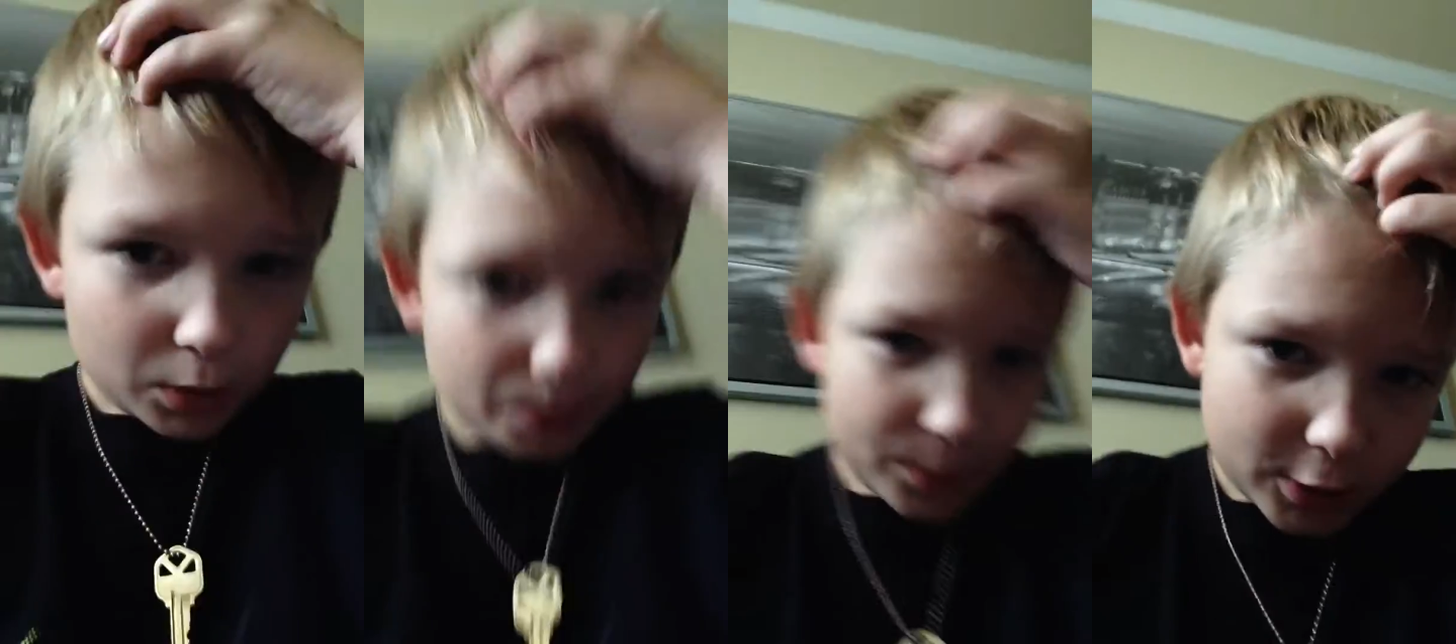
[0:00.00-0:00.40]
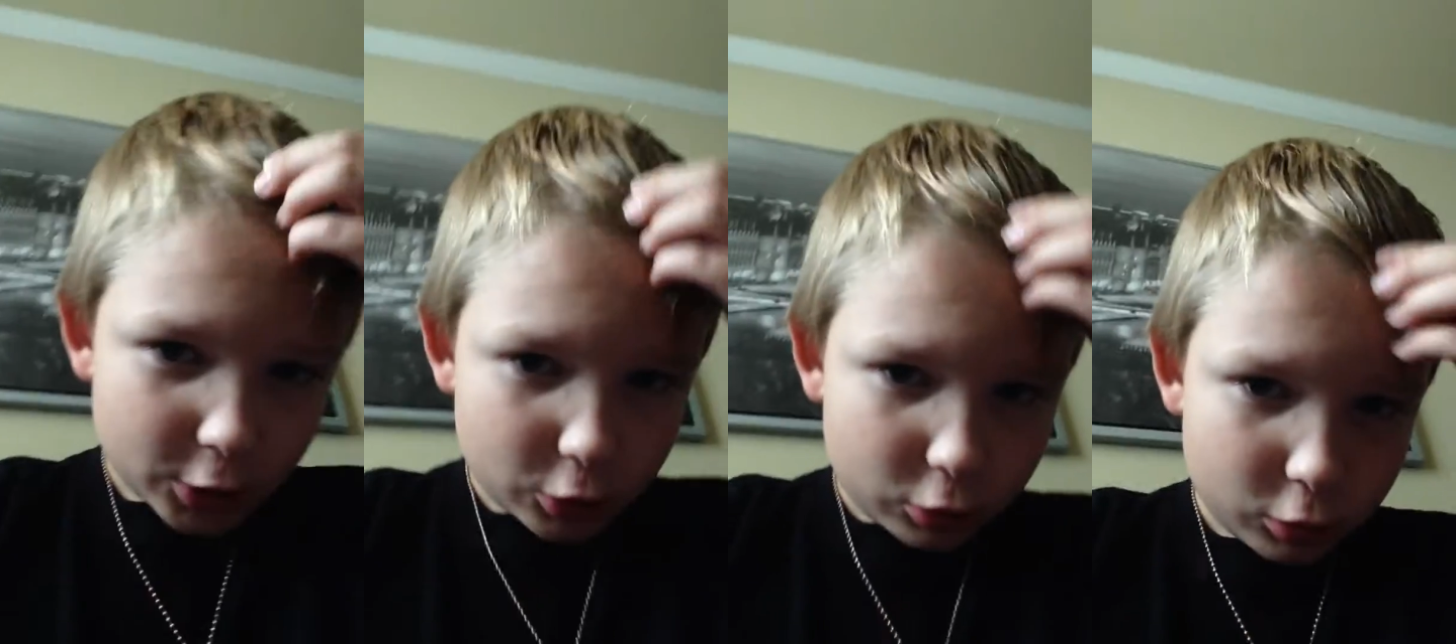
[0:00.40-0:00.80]
but it's
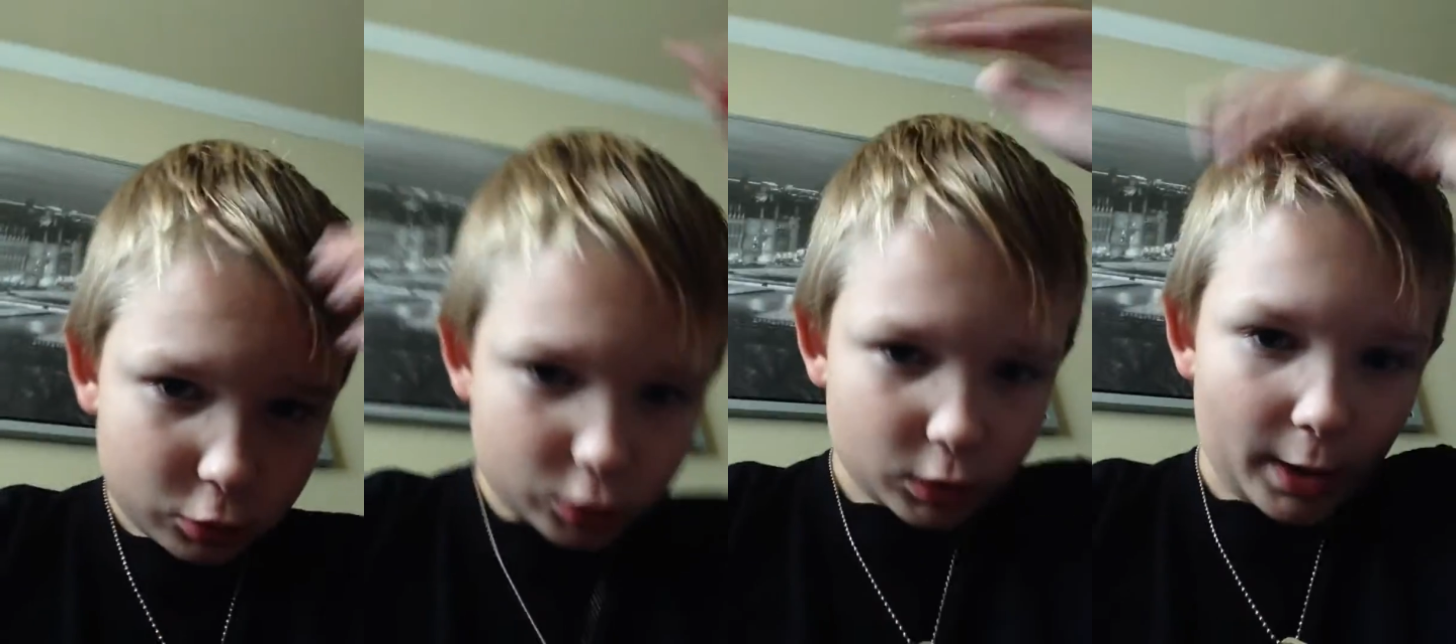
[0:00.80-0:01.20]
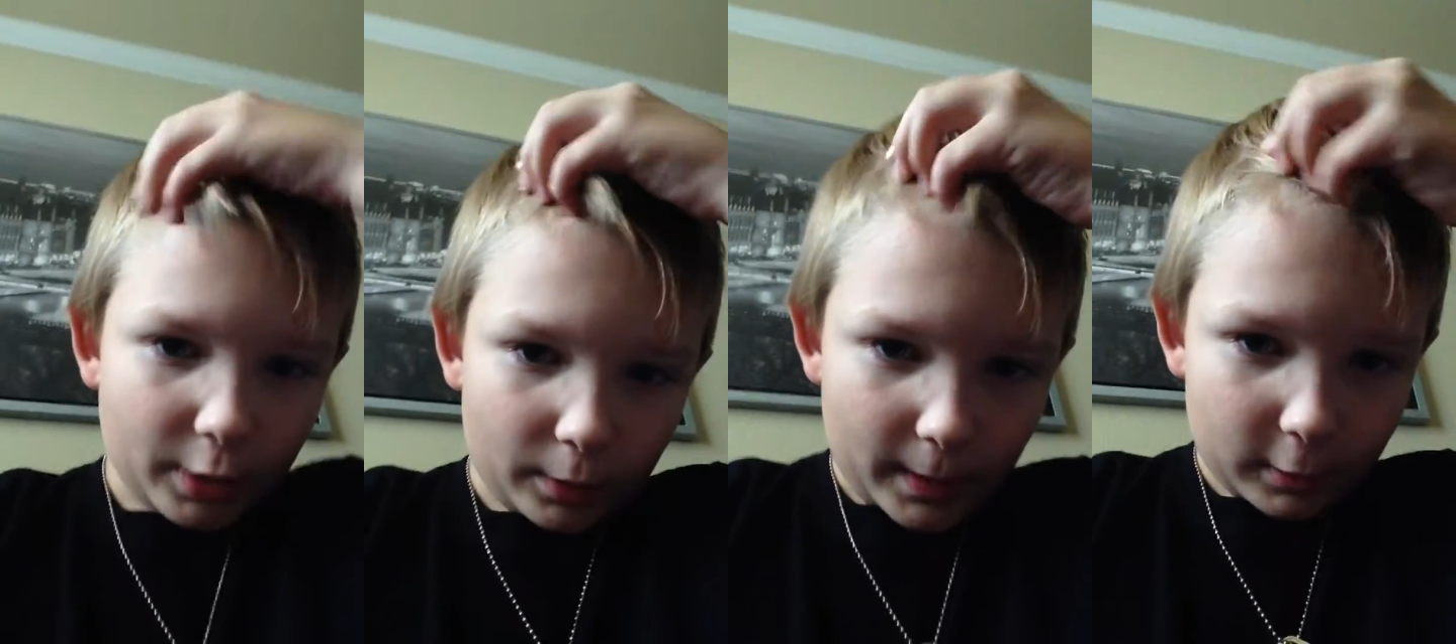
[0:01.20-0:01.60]
still hers kind
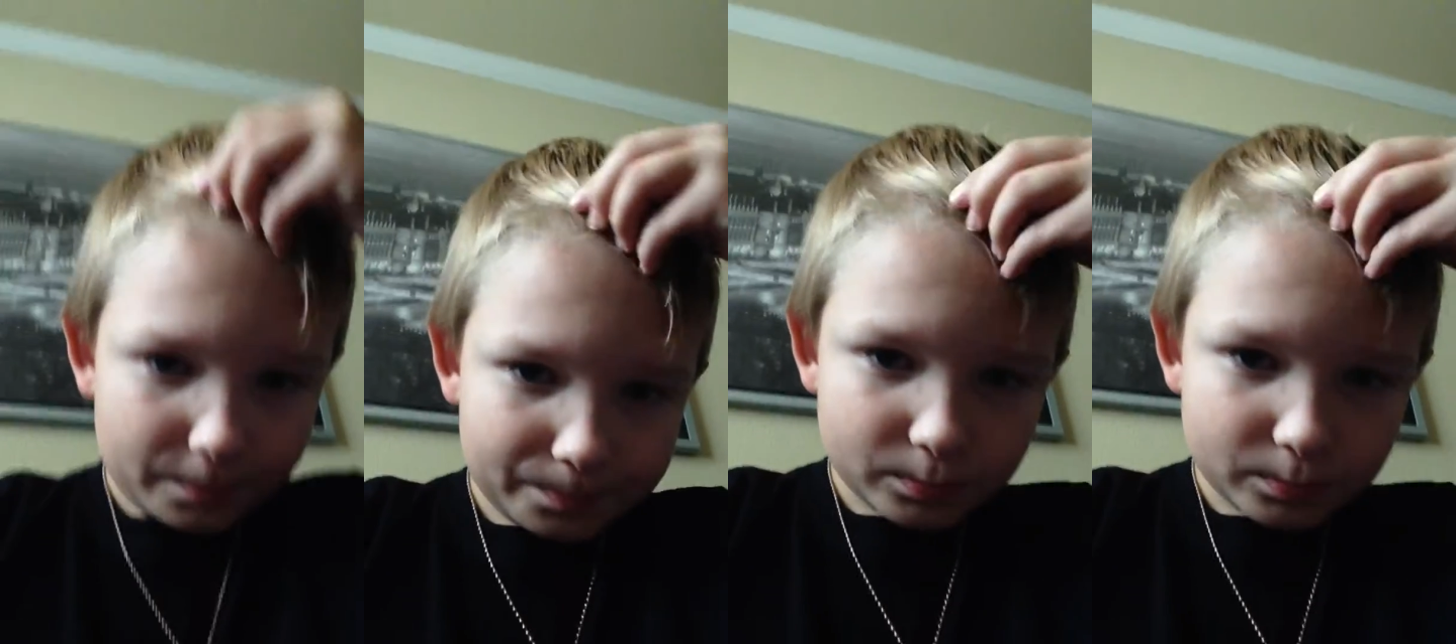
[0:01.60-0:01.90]
of now.